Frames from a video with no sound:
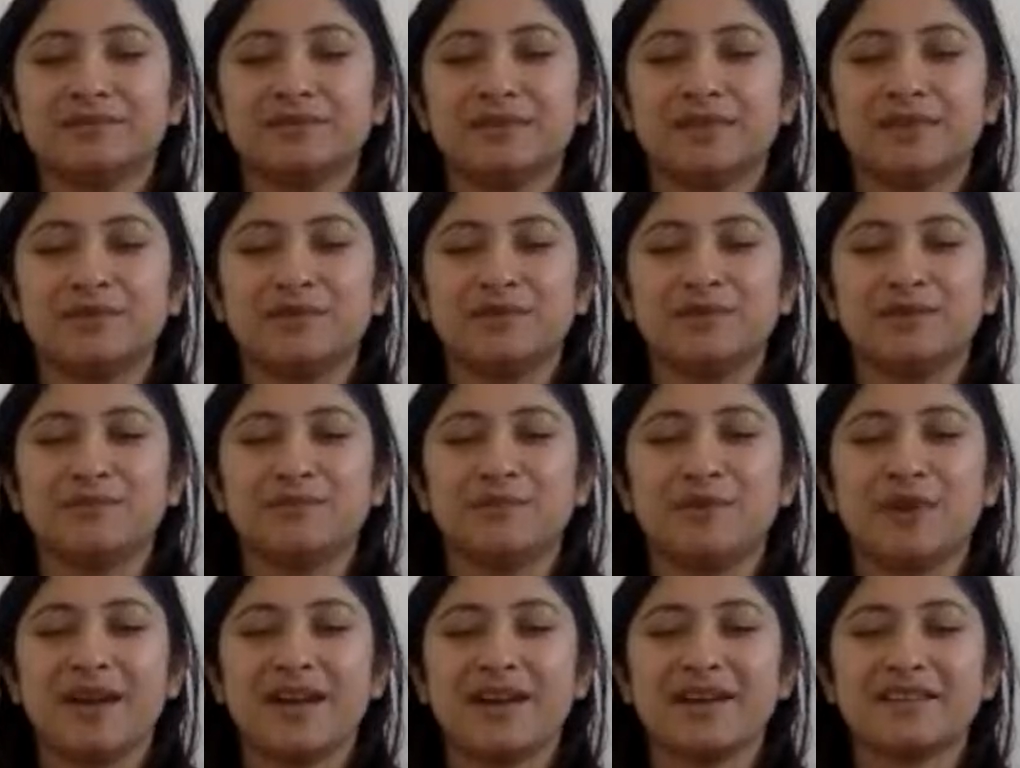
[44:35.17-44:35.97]
We
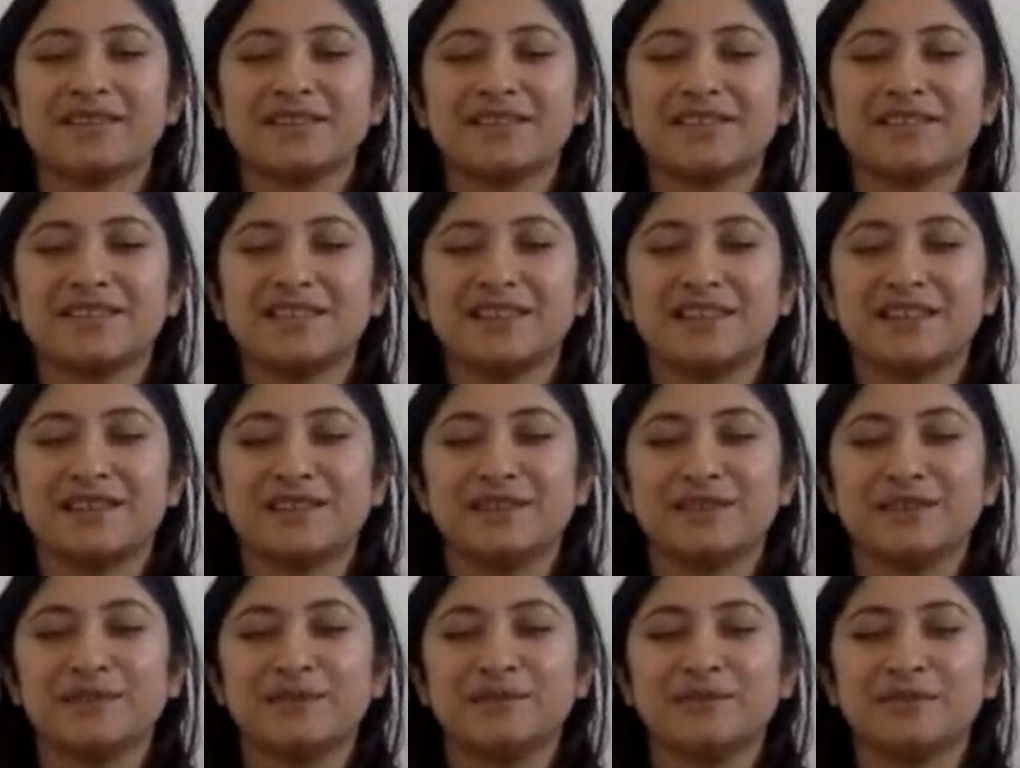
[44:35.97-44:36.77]
practice
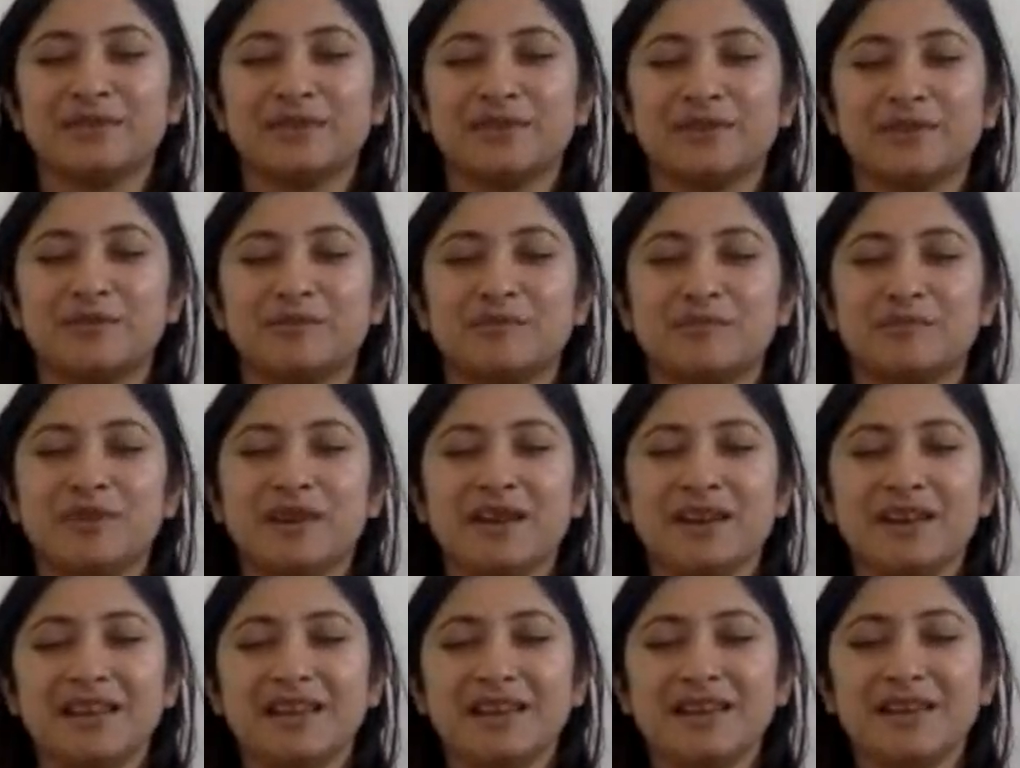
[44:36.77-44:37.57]
Anulom Vilom
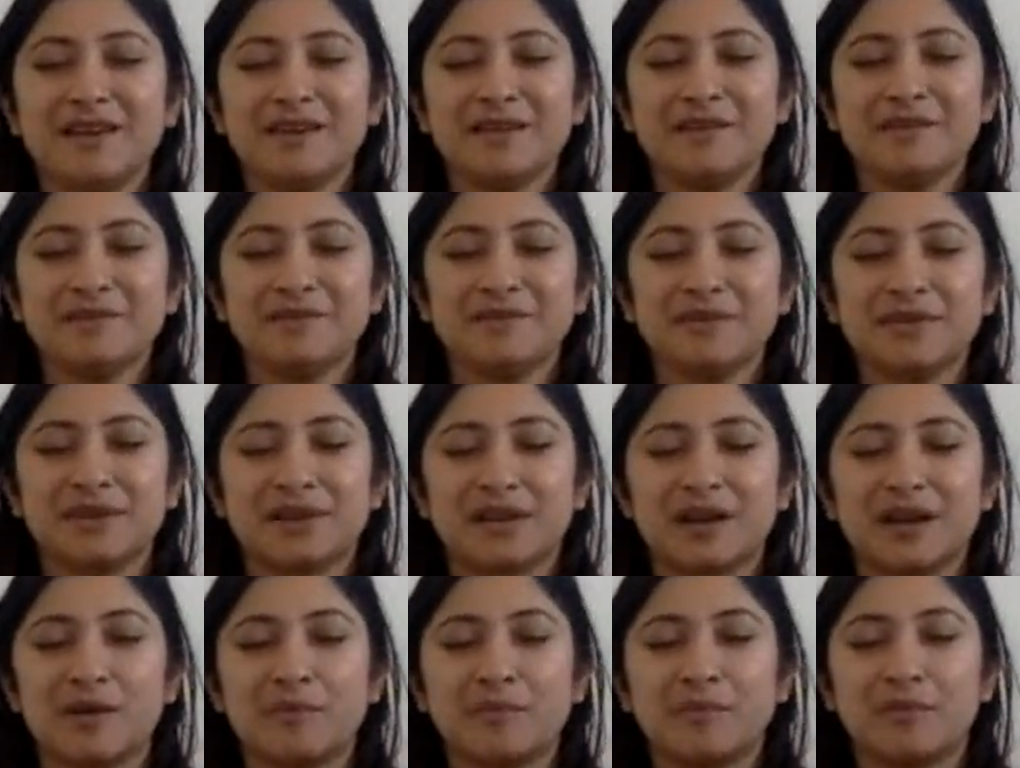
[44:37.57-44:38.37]
Pranayam
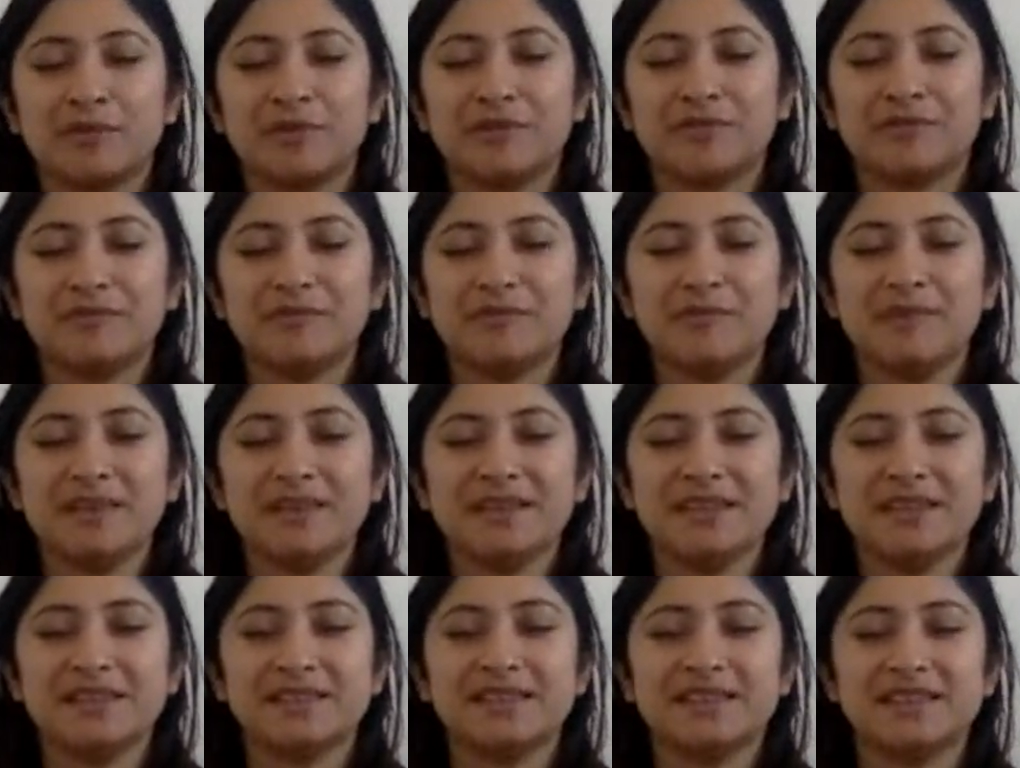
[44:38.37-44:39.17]
for a couple of
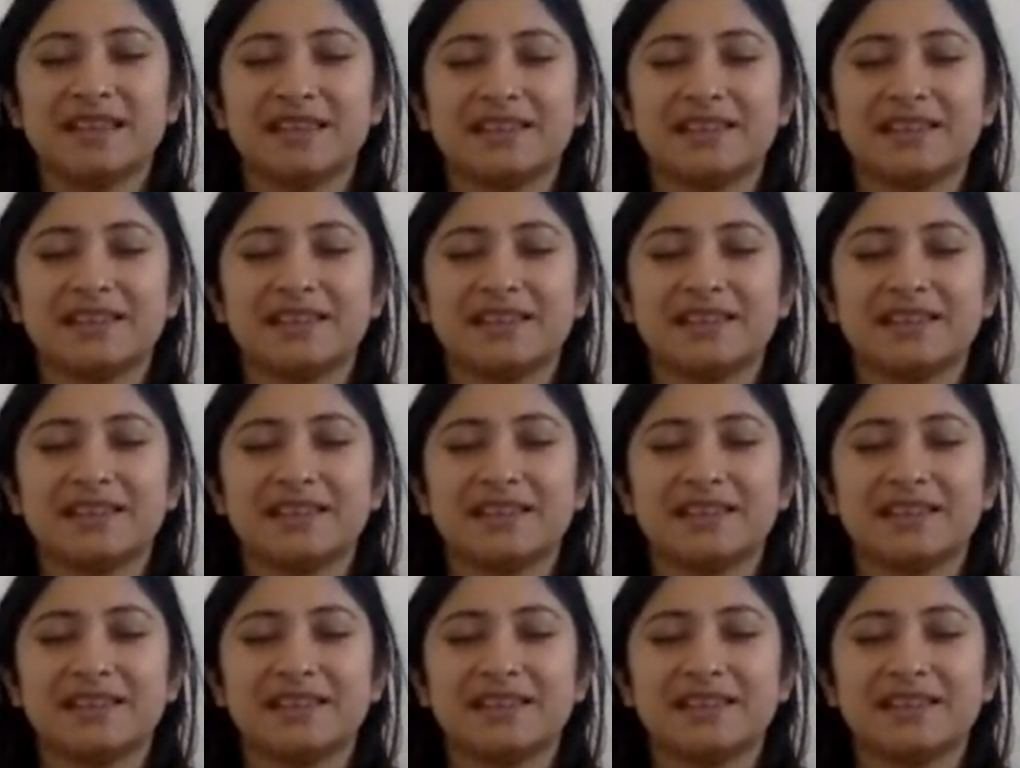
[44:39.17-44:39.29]
minutes.